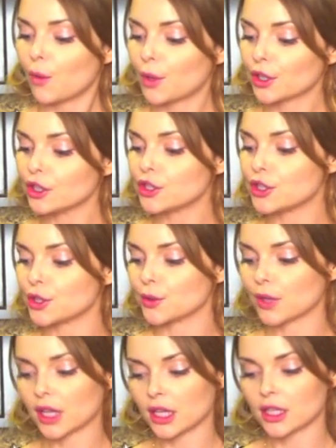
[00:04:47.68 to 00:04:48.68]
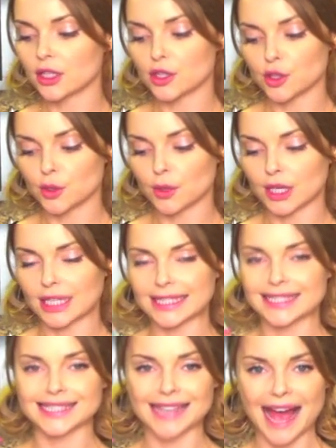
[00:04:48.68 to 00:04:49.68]
What you do is you get a
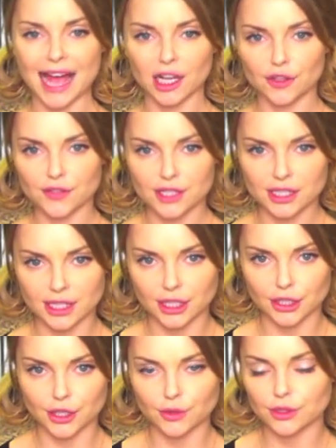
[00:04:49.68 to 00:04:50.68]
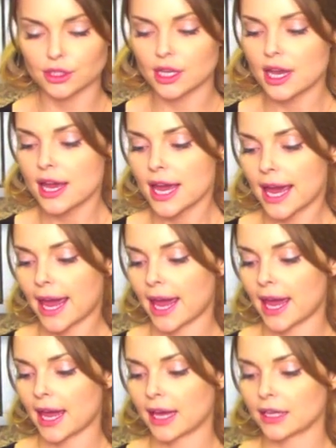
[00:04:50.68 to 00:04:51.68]
stack of sticky notes
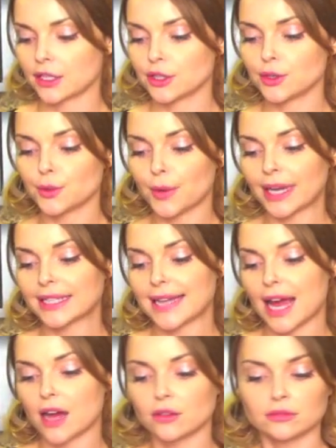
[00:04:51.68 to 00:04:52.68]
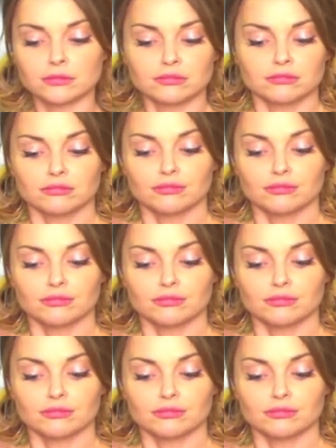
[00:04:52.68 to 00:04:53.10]
and you write down